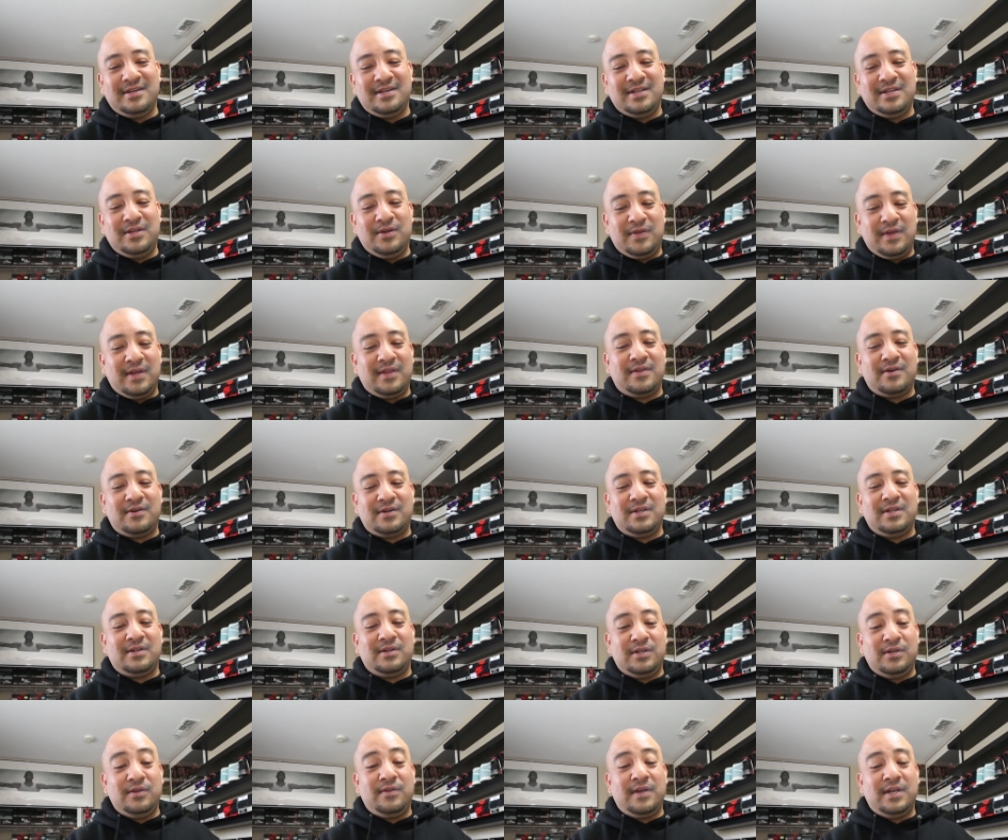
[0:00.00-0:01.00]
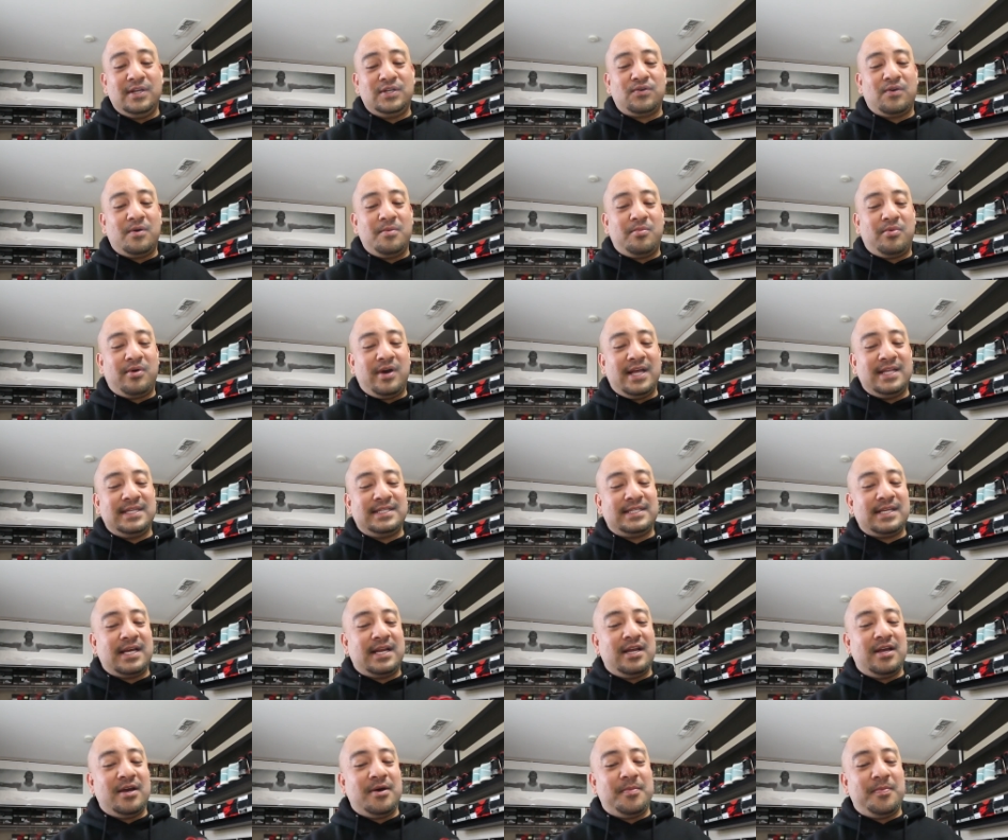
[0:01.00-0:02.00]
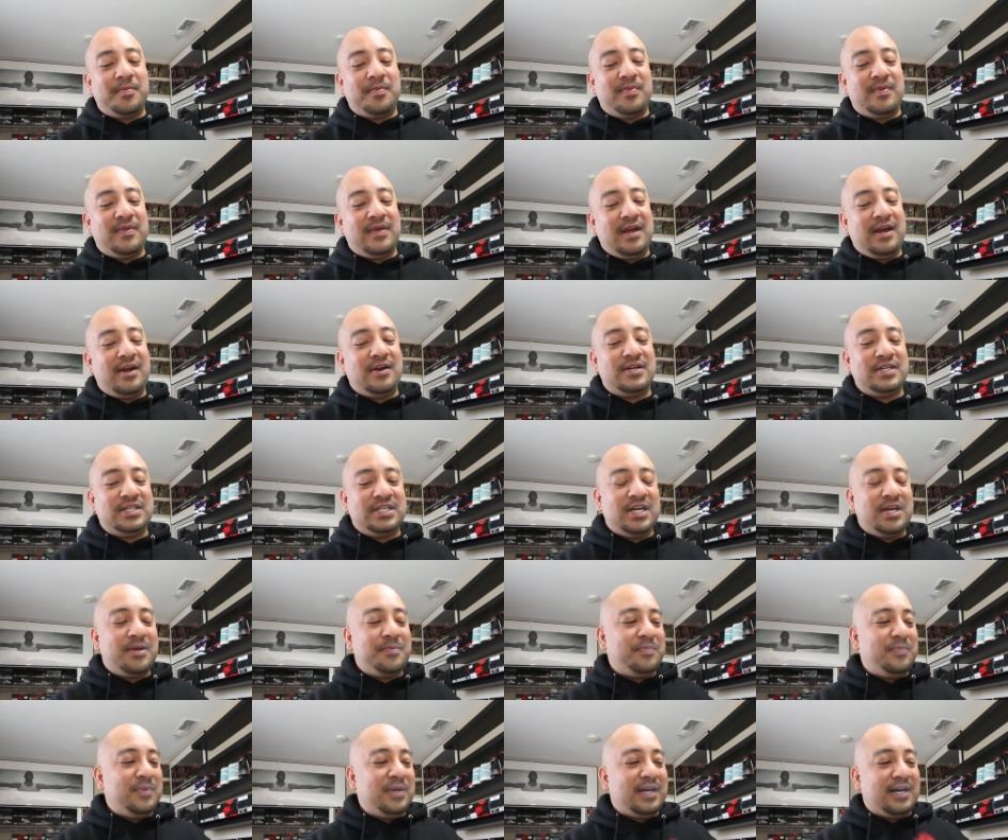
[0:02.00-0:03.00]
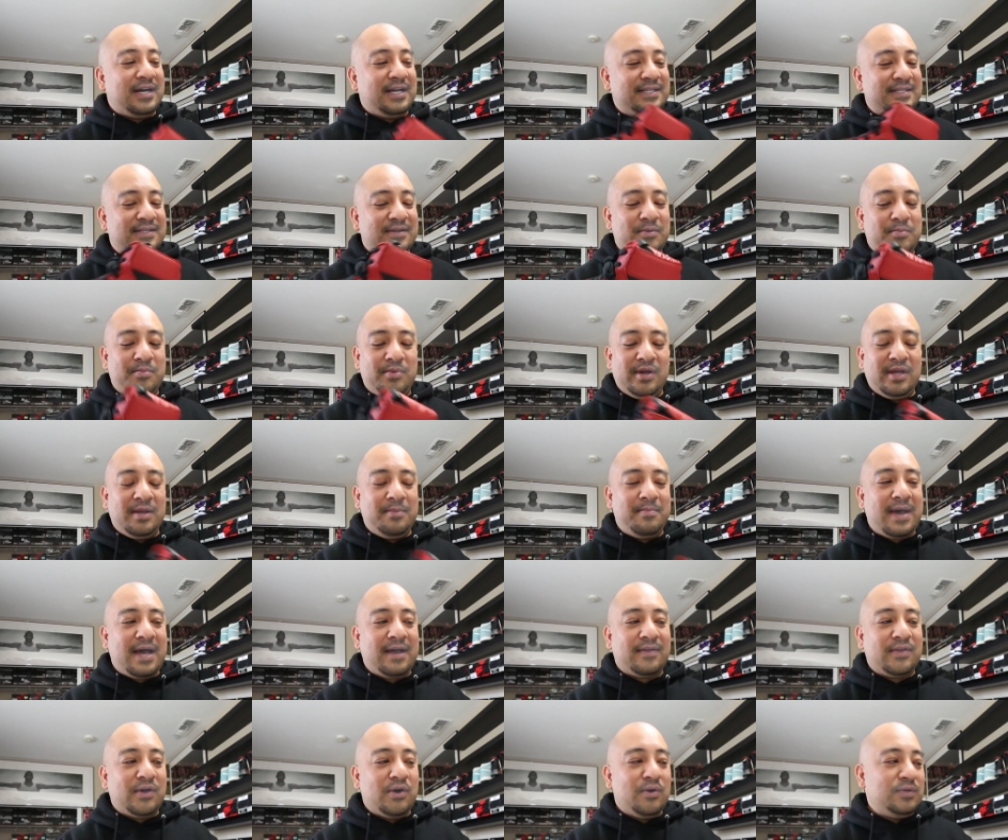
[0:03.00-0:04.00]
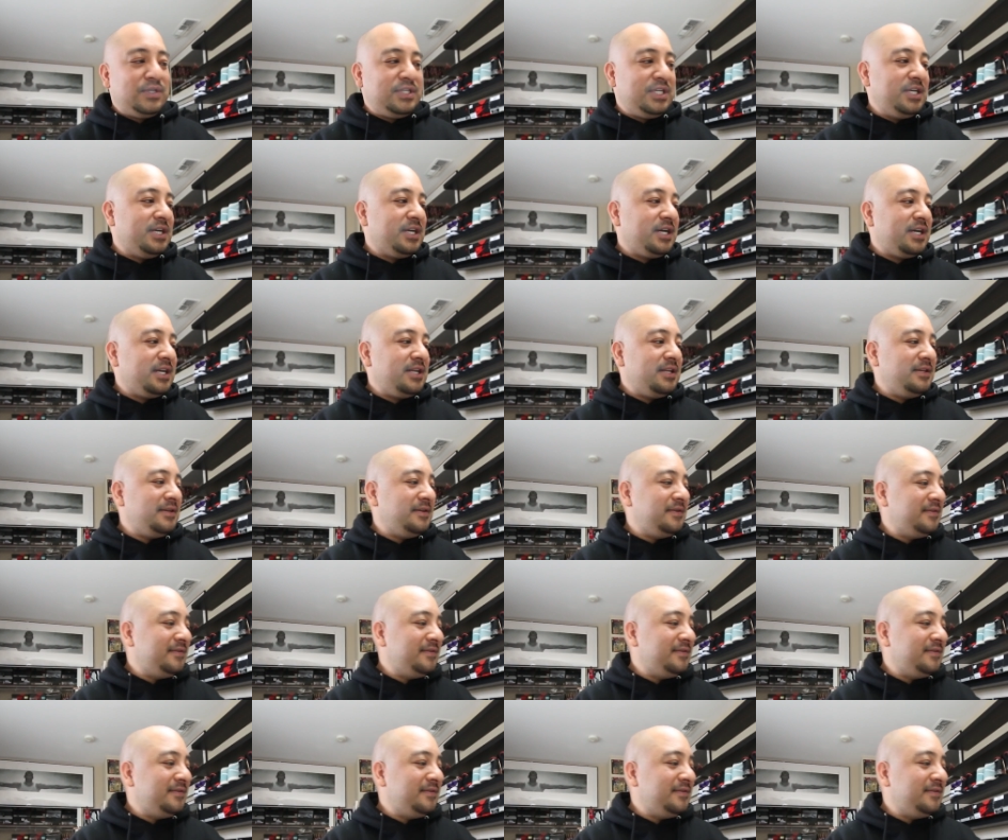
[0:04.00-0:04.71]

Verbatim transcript: Do you think they're do you think Jordan Brand's setting up the Airship because they're bringing back the O G cut?